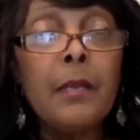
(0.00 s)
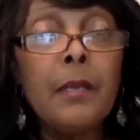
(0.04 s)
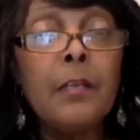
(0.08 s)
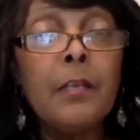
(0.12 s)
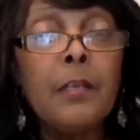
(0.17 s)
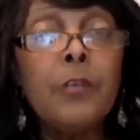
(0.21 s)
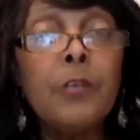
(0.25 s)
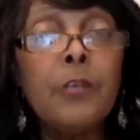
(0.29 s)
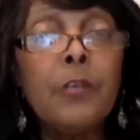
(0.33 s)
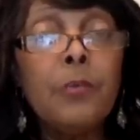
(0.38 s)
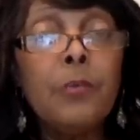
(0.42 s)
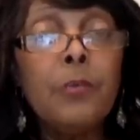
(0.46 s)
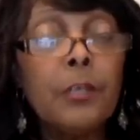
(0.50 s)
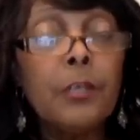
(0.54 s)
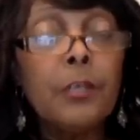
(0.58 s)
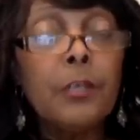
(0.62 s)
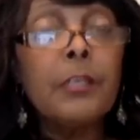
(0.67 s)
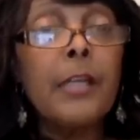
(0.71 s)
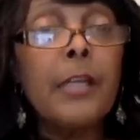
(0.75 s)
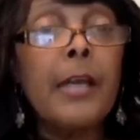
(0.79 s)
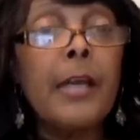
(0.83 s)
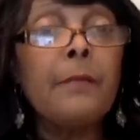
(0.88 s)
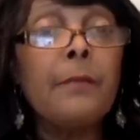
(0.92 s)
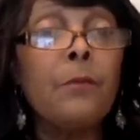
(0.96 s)
You look
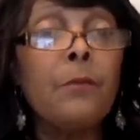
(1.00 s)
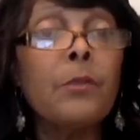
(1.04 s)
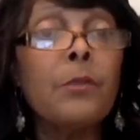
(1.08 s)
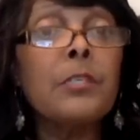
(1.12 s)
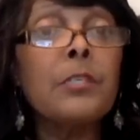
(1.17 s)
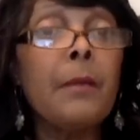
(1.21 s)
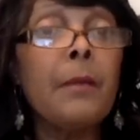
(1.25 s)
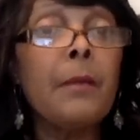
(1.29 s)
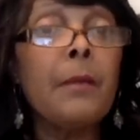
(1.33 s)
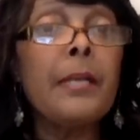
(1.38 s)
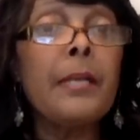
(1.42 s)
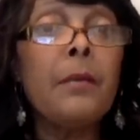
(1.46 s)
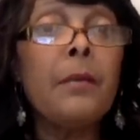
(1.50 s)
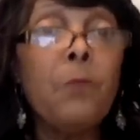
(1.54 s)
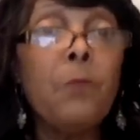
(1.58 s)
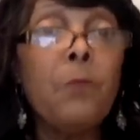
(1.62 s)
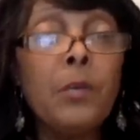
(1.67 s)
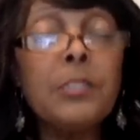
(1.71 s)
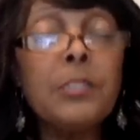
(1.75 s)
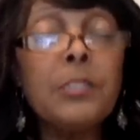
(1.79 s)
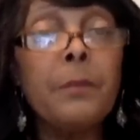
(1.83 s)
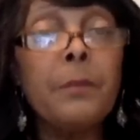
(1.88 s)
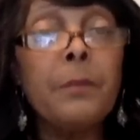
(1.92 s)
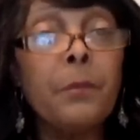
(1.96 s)
like more somebody that wants
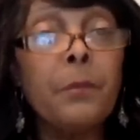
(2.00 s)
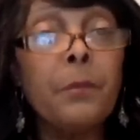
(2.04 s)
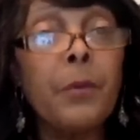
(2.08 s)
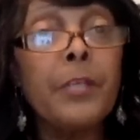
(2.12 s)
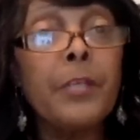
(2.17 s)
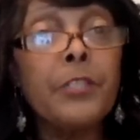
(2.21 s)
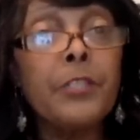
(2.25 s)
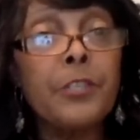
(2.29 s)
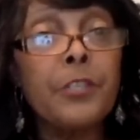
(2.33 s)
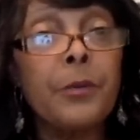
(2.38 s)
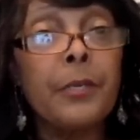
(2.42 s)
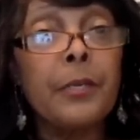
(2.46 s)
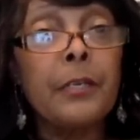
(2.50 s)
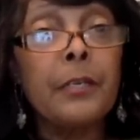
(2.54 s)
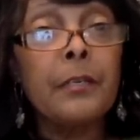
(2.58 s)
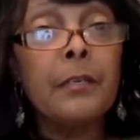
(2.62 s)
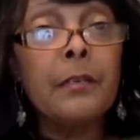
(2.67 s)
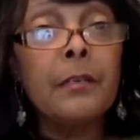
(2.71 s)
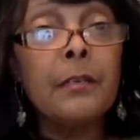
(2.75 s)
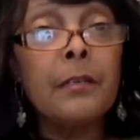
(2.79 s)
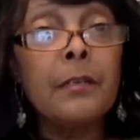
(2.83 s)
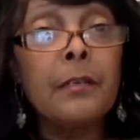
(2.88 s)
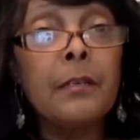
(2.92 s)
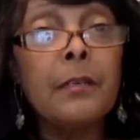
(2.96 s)
to be red-shirted
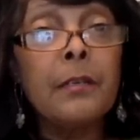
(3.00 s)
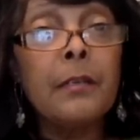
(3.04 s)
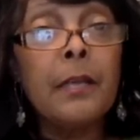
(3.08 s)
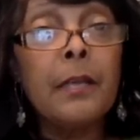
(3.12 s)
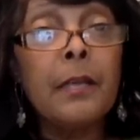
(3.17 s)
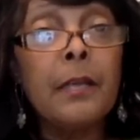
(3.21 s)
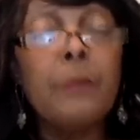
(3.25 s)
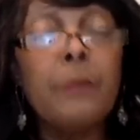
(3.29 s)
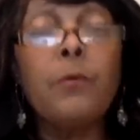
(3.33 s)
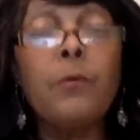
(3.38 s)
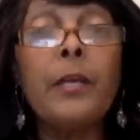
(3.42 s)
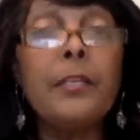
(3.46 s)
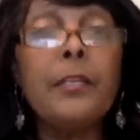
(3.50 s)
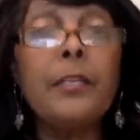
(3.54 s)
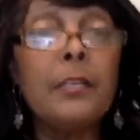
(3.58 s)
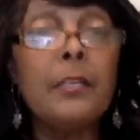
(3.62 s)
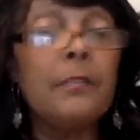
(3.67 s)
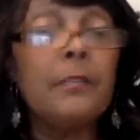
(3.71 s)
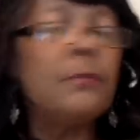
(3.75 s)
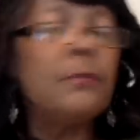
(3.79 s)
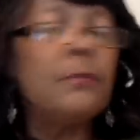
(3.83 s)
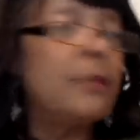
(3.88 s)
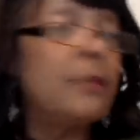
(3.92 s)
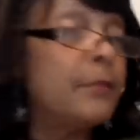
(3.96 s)
and wait,
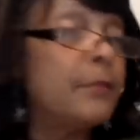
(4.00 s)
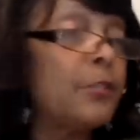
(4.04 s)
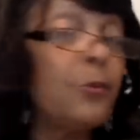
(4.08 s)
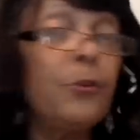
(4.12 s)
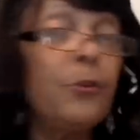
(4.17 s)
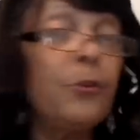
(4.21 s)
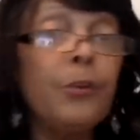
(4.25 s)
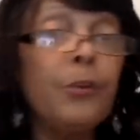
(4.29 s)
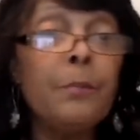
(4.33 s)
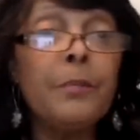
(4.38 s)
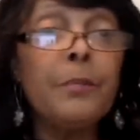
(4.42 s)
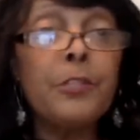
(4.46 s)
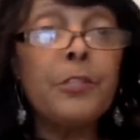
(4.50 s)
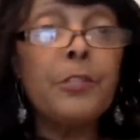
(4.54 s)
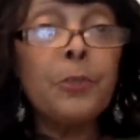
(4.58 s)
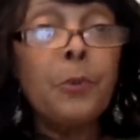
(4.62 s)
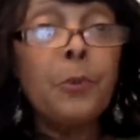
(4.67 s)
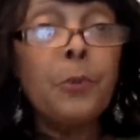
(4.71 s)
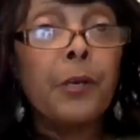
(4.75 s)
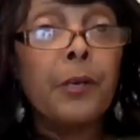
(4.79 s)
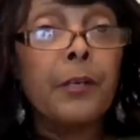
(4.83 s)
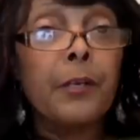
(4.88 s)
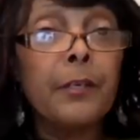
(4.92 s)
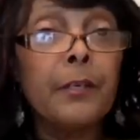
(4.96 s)
and so you can
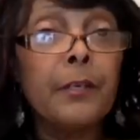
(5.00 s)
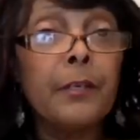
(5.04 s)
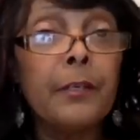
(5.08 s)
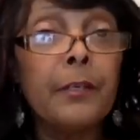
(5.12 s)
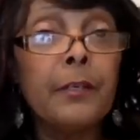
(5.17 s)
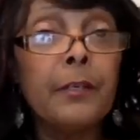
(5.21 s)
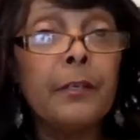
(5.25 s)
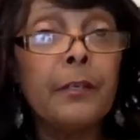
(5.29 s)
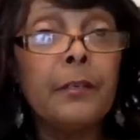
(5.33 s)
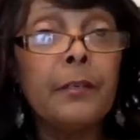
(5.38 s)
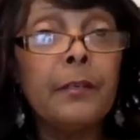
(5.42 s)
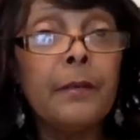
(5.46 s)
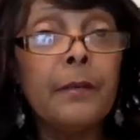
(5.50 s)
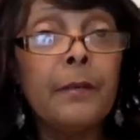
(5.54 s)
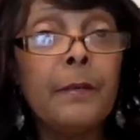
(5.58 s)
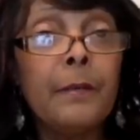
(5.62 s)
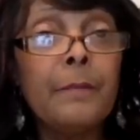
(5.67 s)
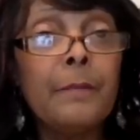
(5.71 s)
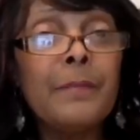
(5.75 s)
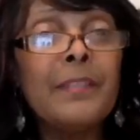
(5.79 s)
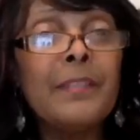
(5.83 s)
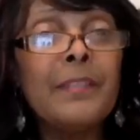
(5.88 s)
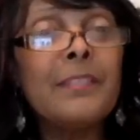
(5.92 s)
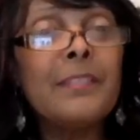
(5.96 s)
mature.
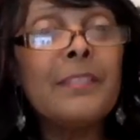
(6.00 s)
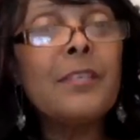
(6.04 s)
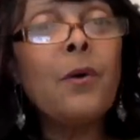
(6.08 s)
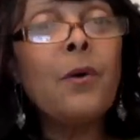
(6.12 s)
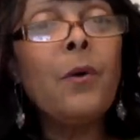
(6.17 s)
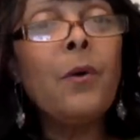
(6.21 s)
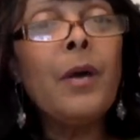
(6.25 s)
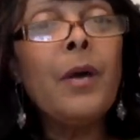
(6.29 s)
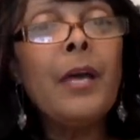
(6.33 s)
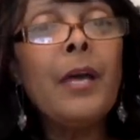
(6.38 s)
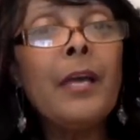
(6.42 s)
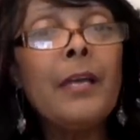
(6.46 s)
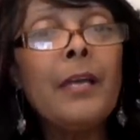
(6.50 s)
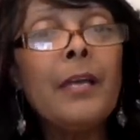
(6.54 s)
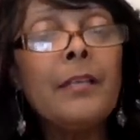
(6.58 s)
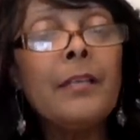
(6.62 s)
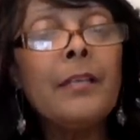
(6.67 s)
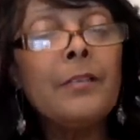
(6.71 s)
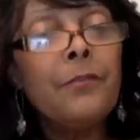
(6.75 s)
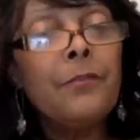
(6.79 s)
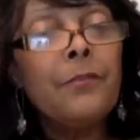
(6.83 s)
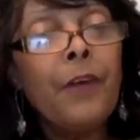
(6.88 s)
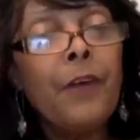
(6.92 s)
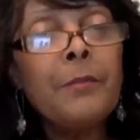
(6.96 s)
So you
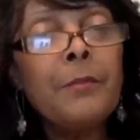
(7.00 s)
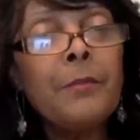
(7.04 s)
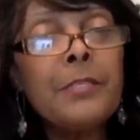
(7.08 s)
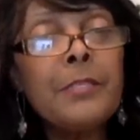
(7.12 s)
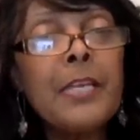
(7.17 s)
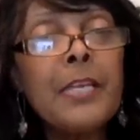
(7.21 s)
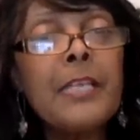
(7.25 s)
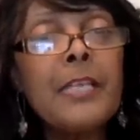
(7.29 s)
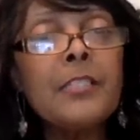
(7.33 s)
follow what I'm saying?